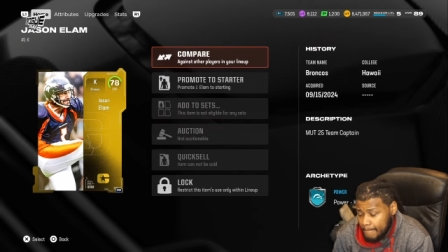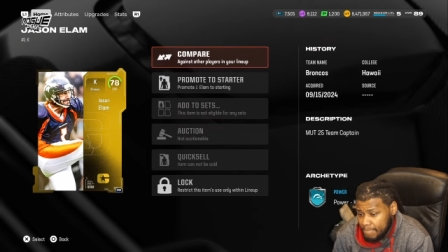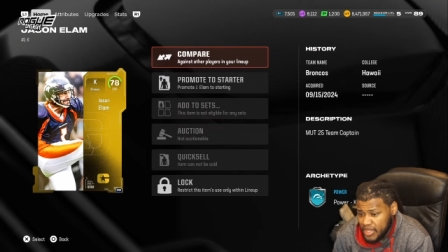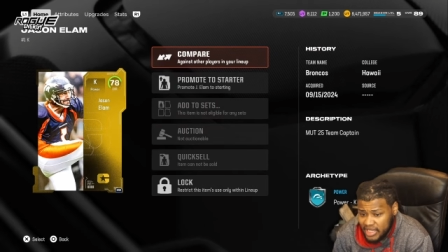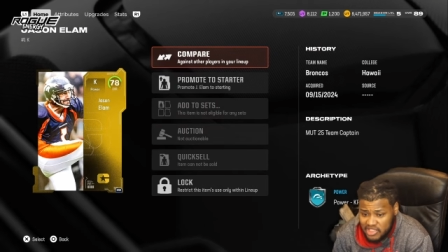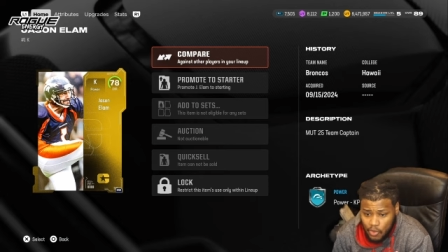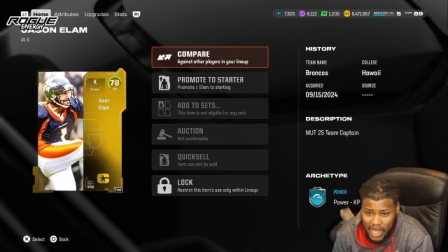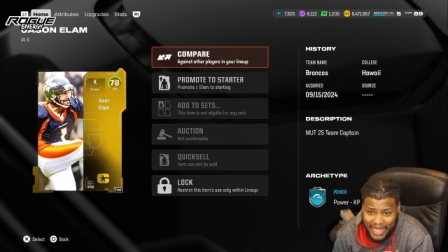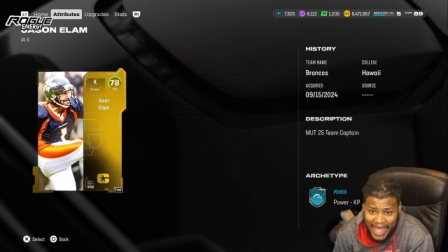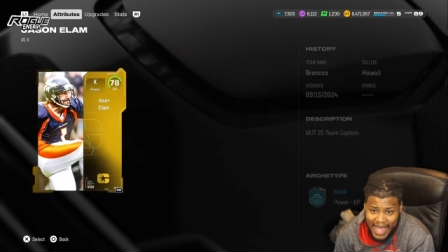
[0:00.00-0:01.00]
Yeah, so I
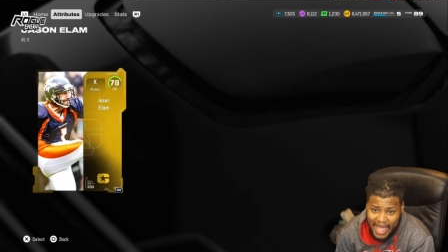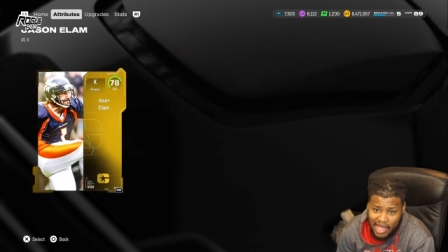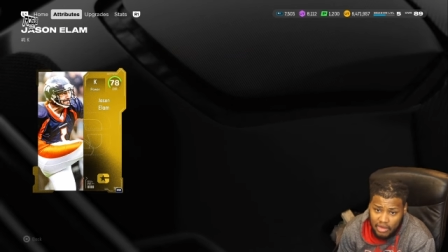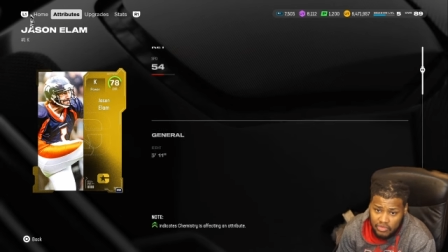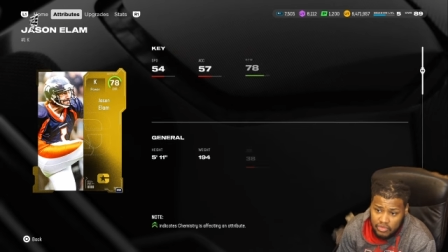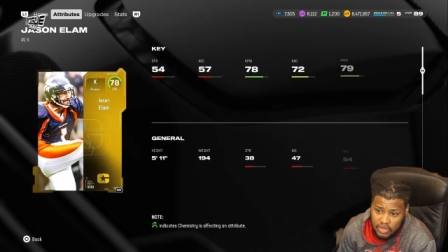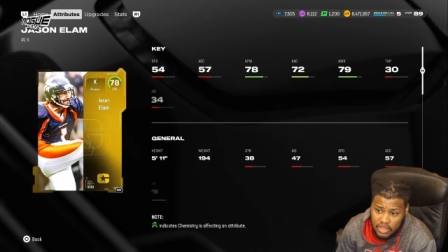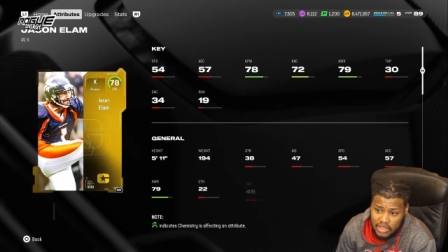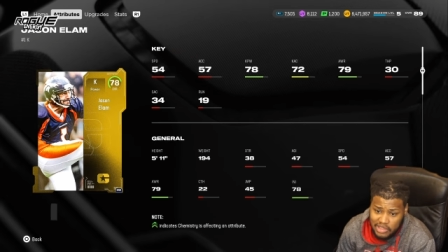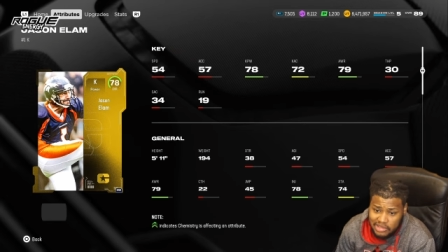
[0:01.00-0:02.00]
could have
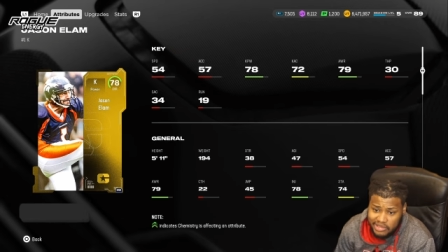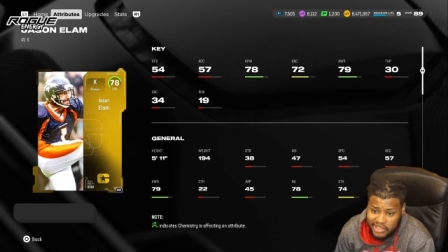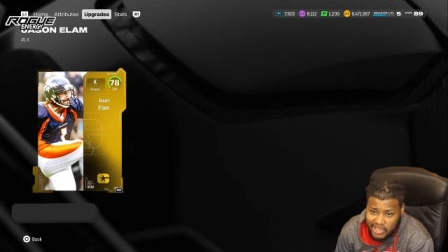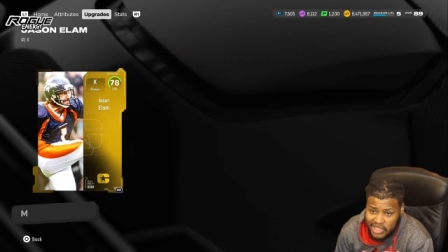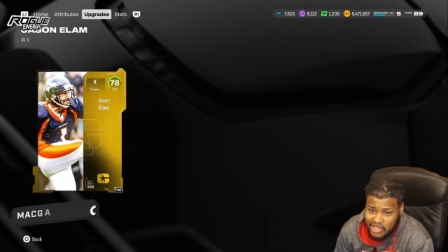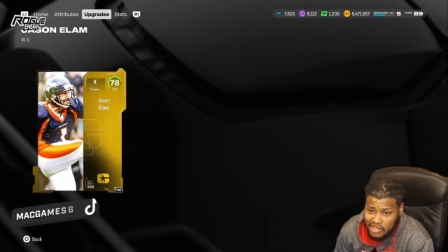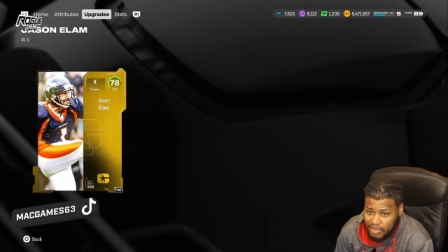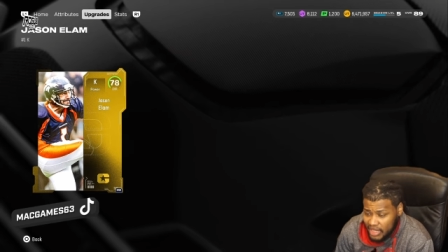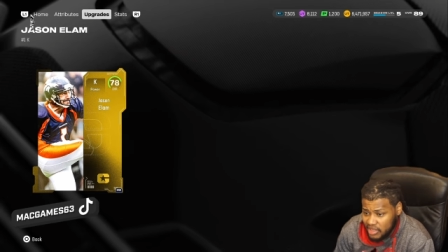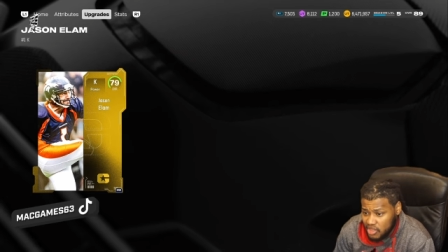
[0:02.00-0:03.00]
the Kim
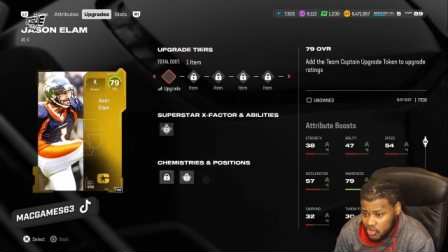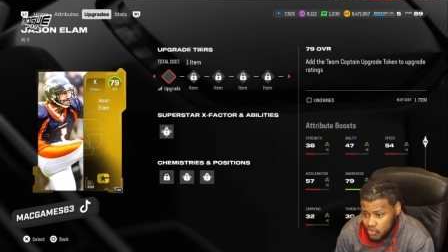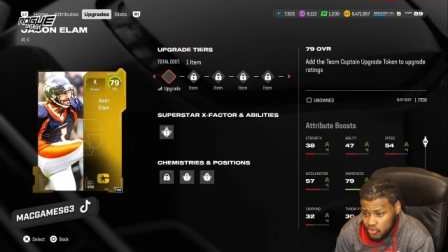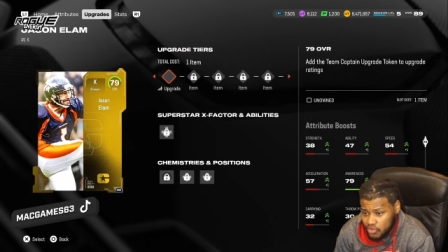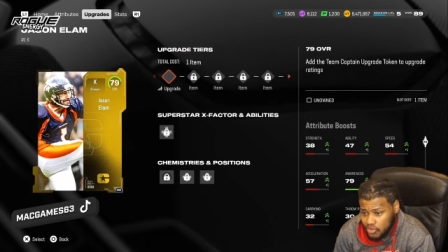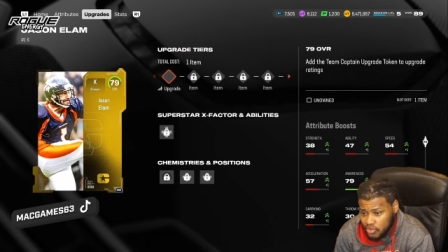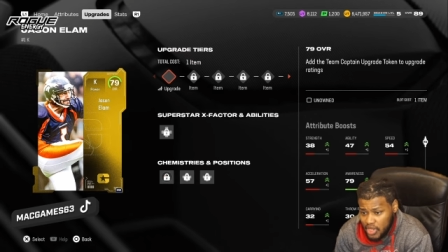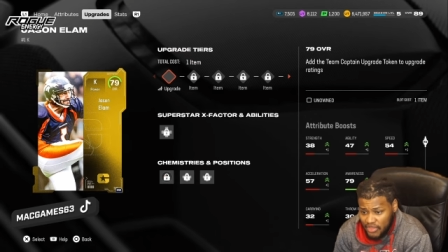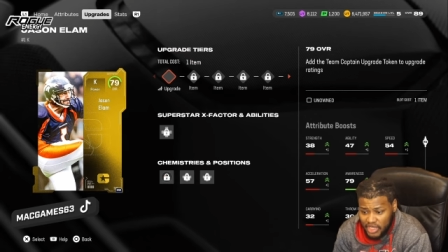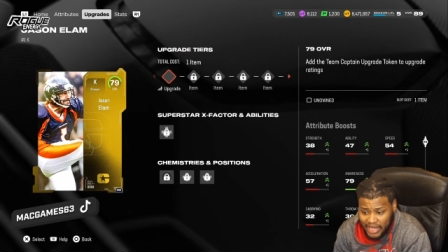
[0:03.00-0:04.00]
at kicker.
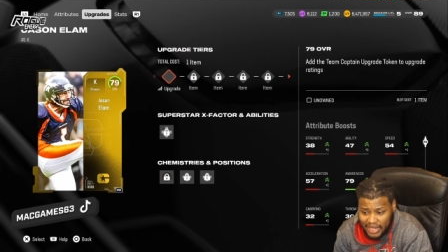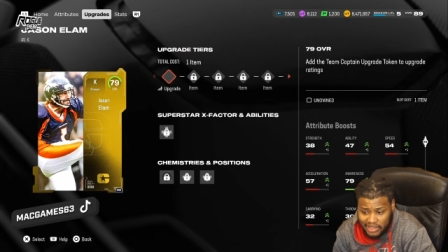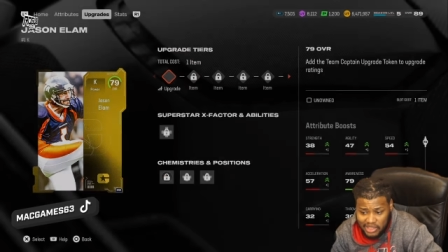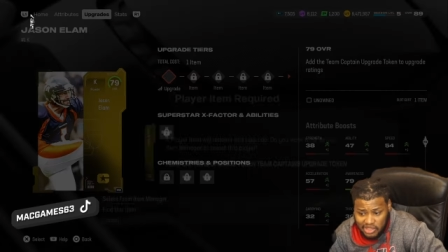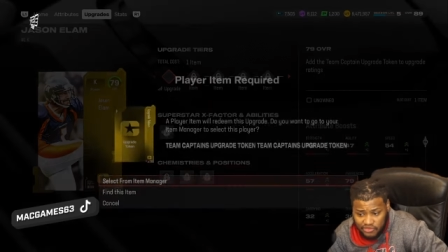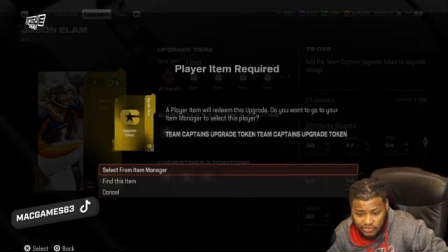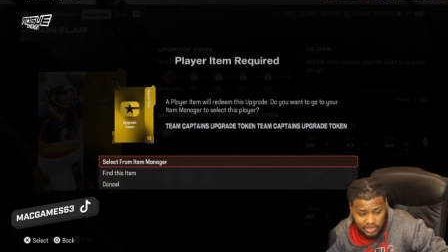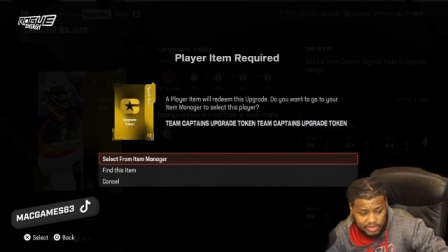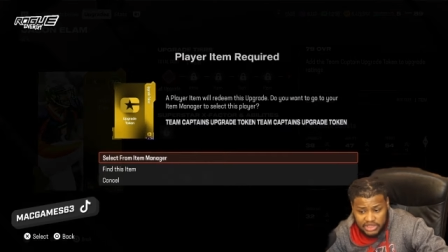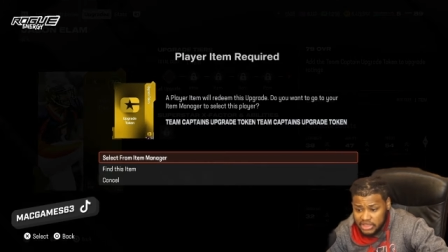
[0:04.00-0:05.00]
I think I got enough.
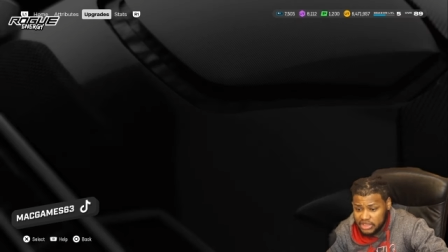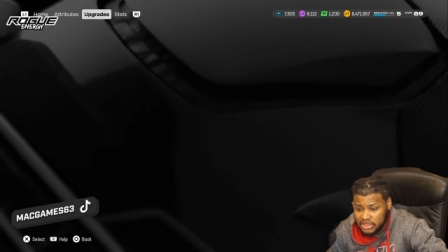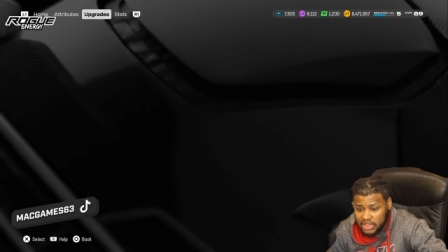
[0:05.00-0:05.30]
Let me see.